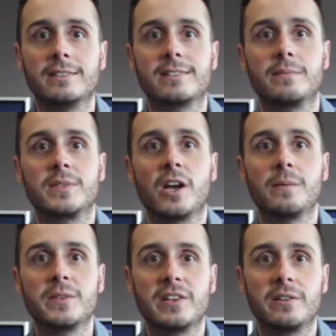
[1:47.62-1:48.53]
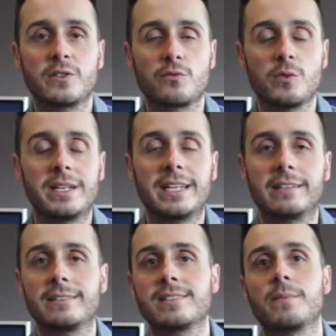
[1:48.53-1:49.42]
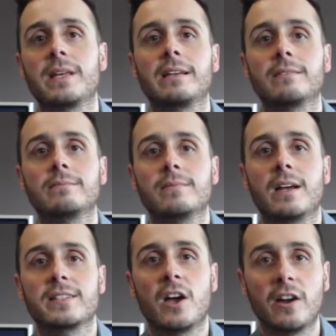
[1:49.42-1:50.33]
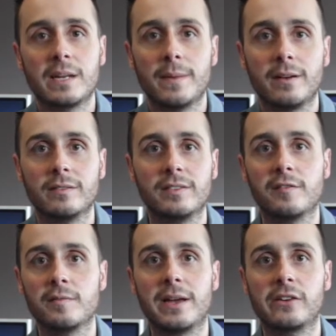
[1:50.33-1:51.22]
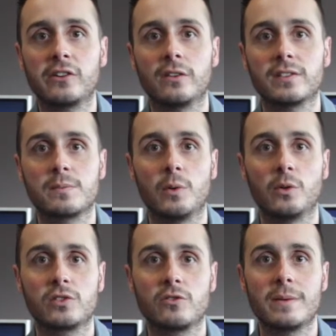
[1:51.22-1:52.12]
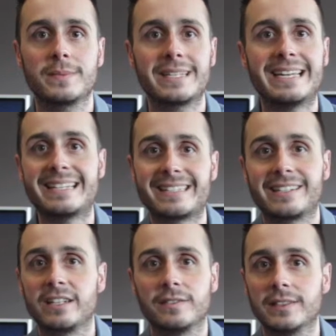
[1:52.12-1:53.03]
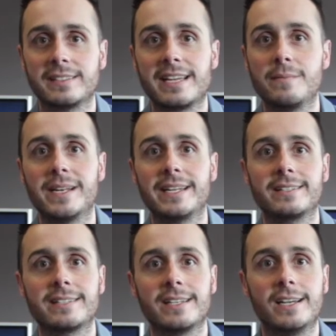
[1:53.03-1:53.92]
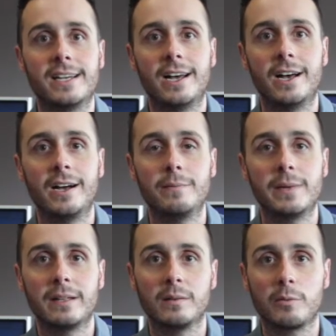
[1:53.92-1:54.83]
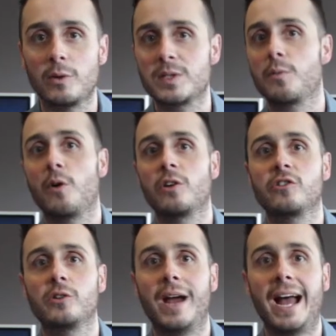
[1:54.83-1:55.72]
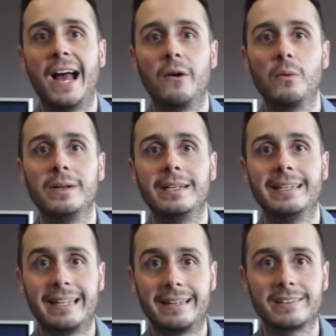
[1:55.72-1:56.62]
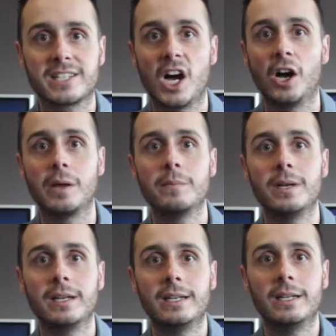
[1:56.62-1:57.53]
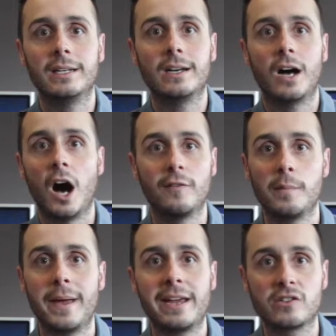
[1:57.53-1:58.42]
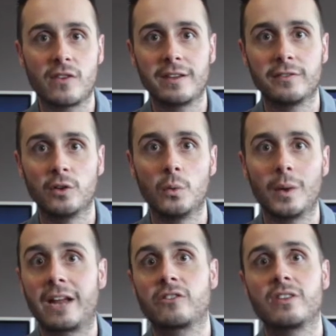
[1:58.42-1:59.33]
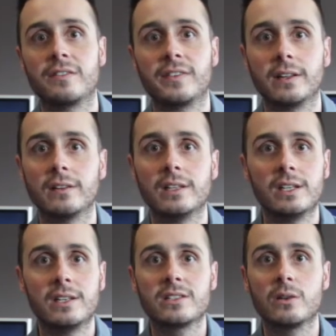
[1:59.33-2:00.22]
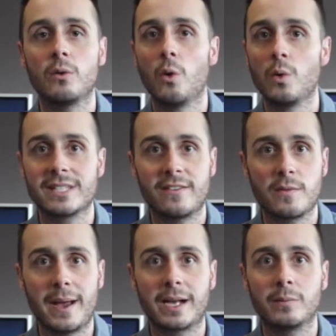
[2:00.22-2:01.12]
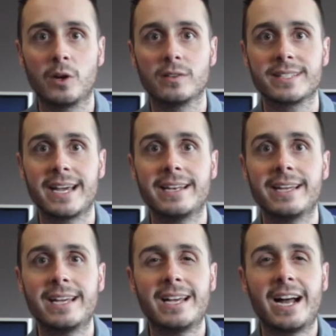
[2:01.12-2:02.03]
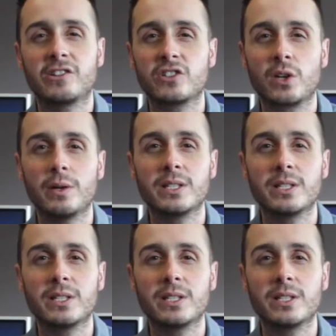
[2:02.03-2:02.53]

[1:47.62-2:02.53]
sometimes, just reading something, a tiny amount of information off a small script isn't going to fill 10 minutes. It'll probably surprise you how little time half a page of A4 will actually fill. So always have the backup content and just go